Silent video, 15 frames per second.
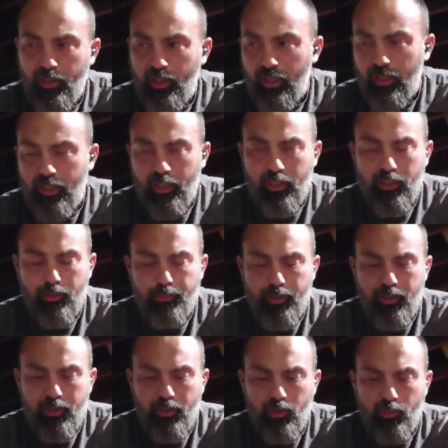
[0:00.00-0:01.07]
contacted a
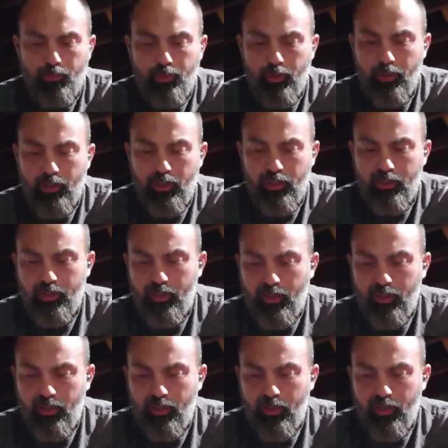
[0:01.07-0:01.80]
bunch of new employees.